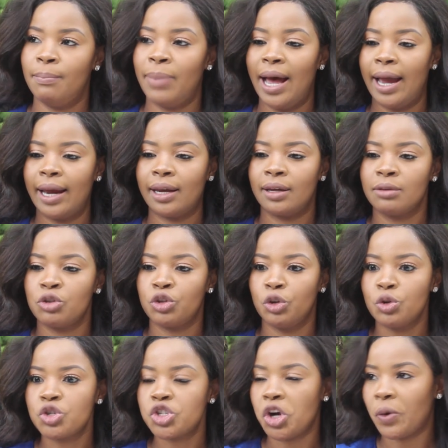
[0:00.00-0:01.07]
by, you
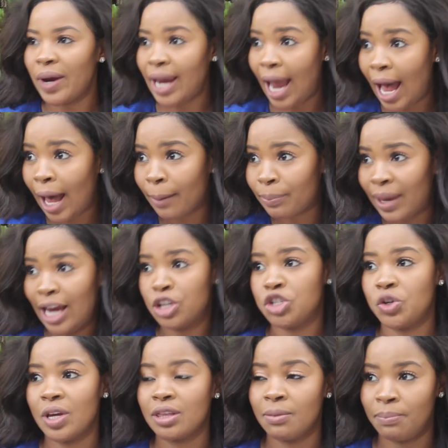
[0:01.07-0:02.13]
know, showing up and
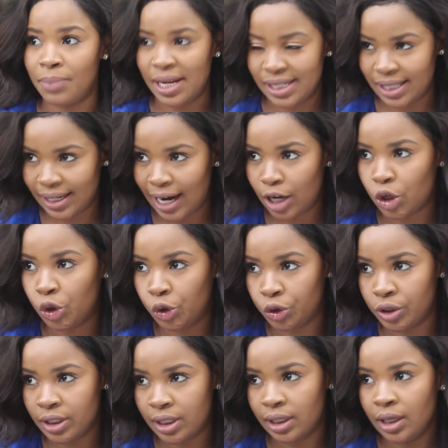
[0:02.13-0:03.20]
doing the best that I
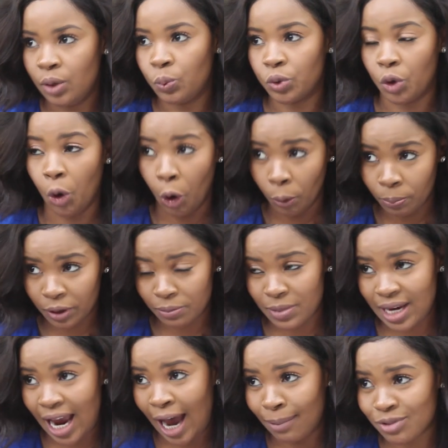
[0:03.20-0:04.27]
could would open
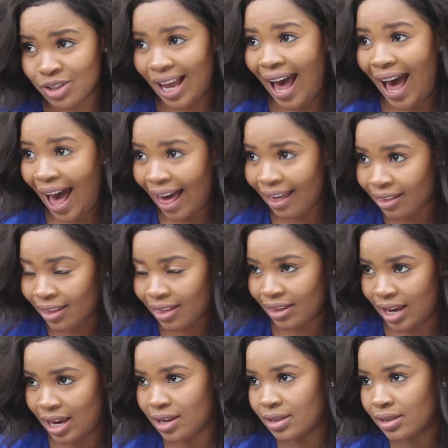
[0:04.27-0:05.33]
me up to other
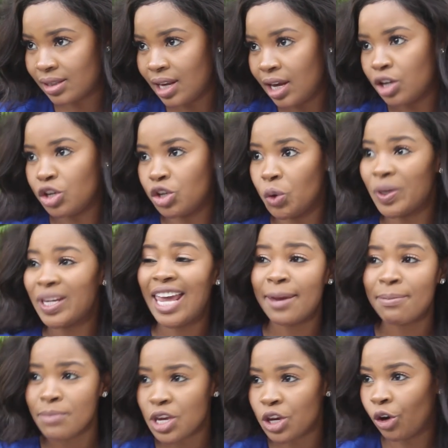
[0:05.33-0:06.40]
things, you know,
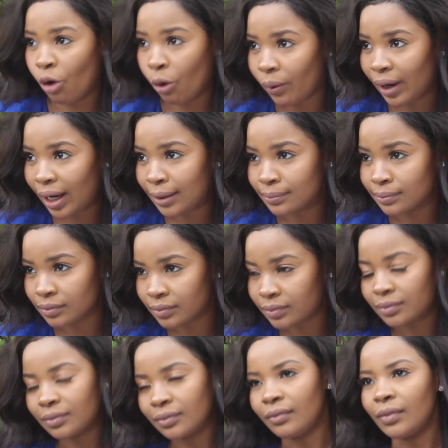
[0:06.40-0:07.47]
keep me going.
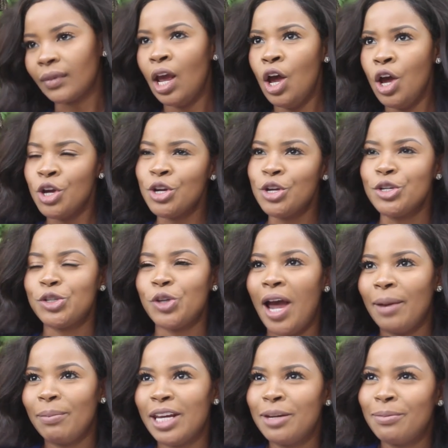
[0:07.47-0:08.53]
So,
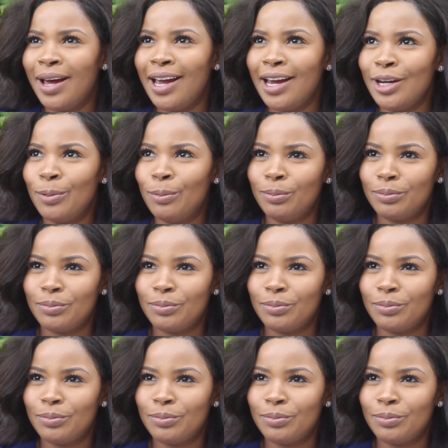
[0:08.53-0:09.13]
I mean, my